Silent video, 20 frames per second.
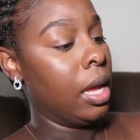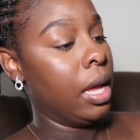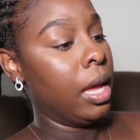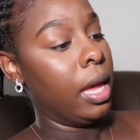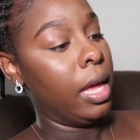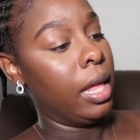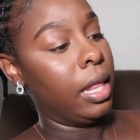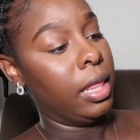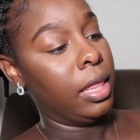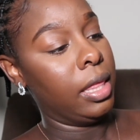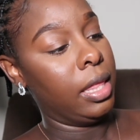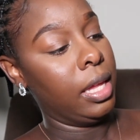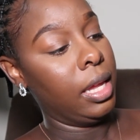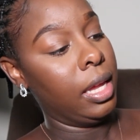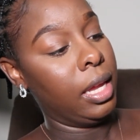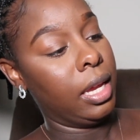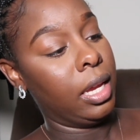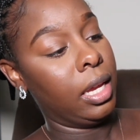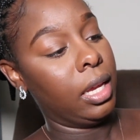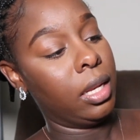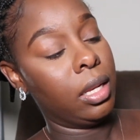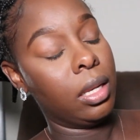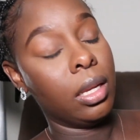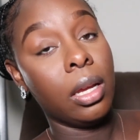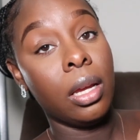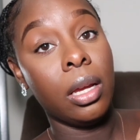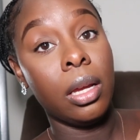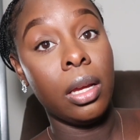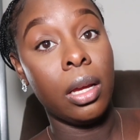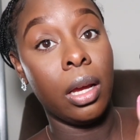And then
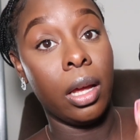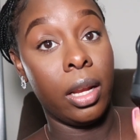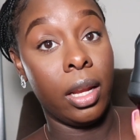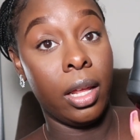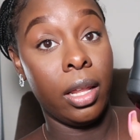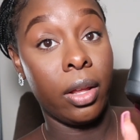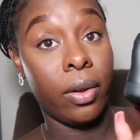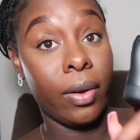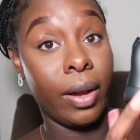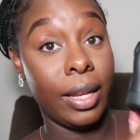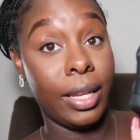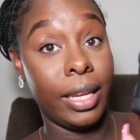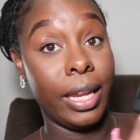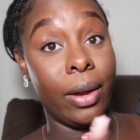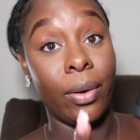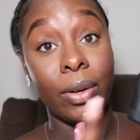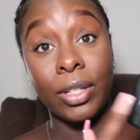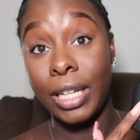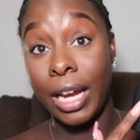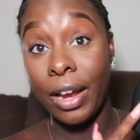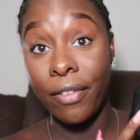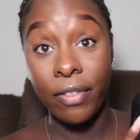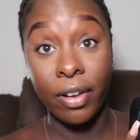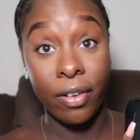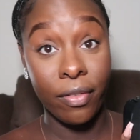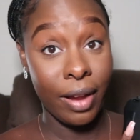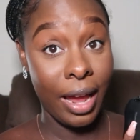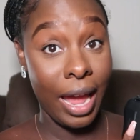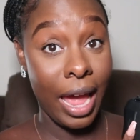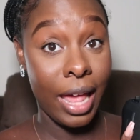another great thing, which I've
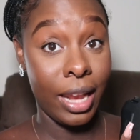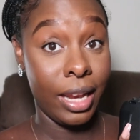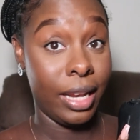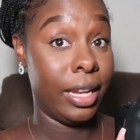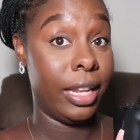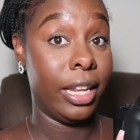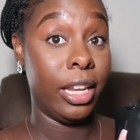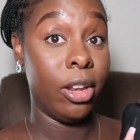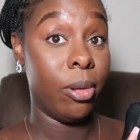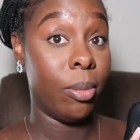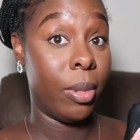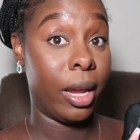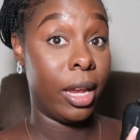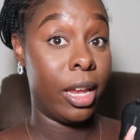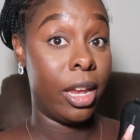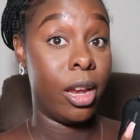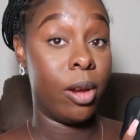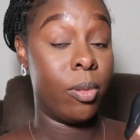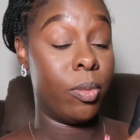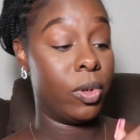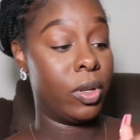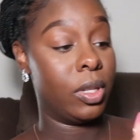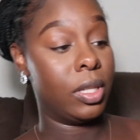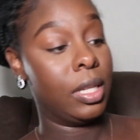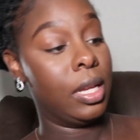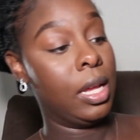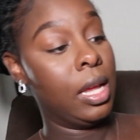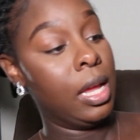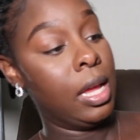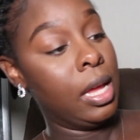never had in any of my cameras,
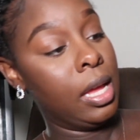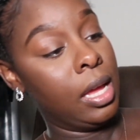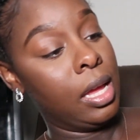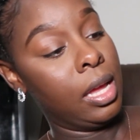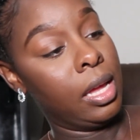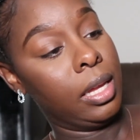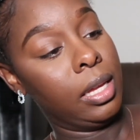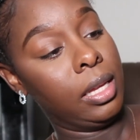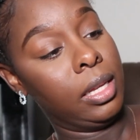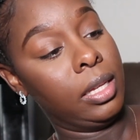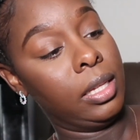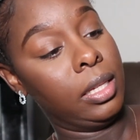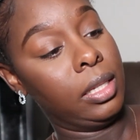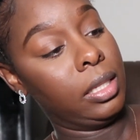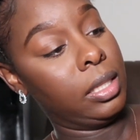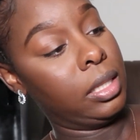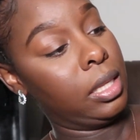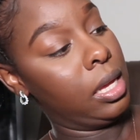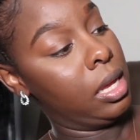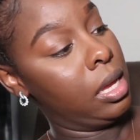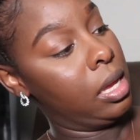is